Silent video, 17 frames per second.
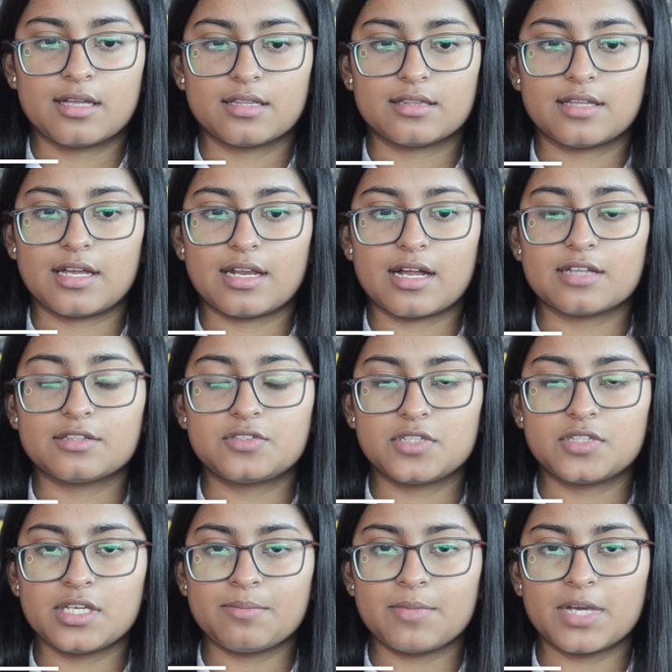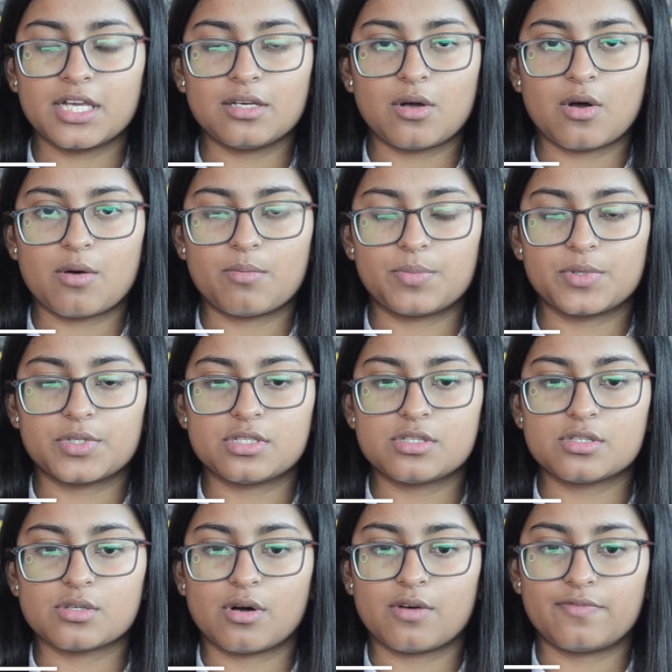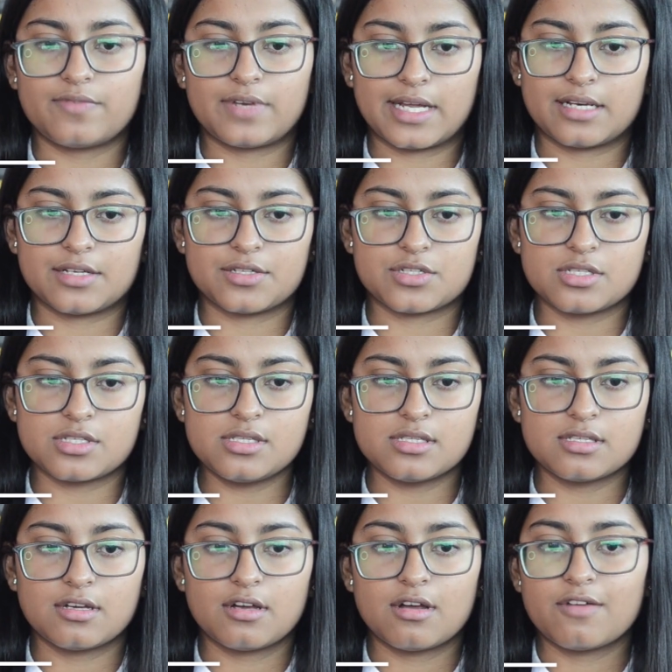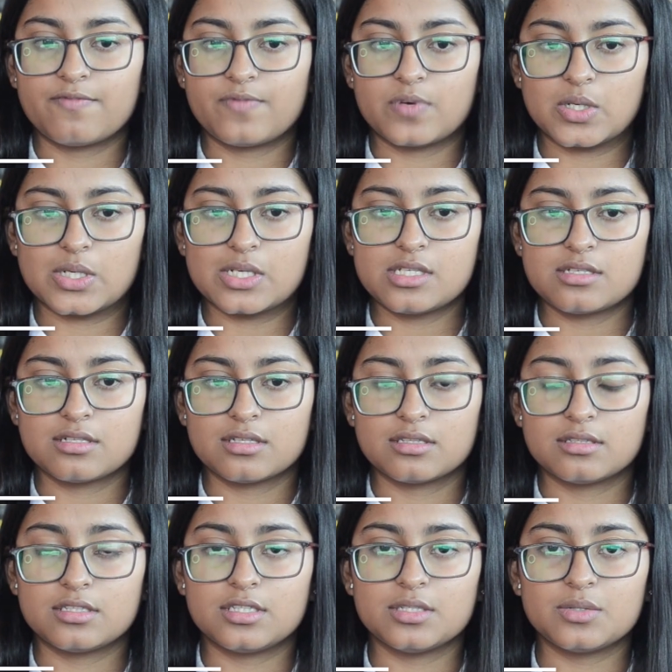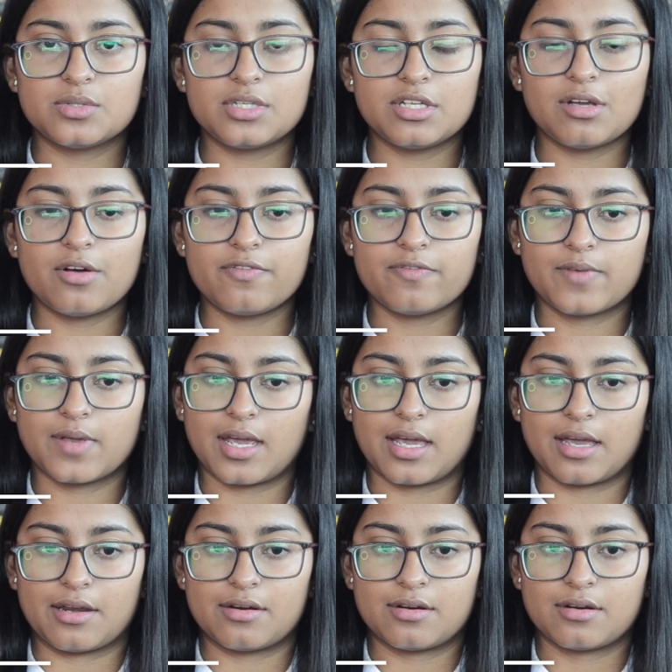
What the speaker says: There are three main components of negligence. First, the duty of care.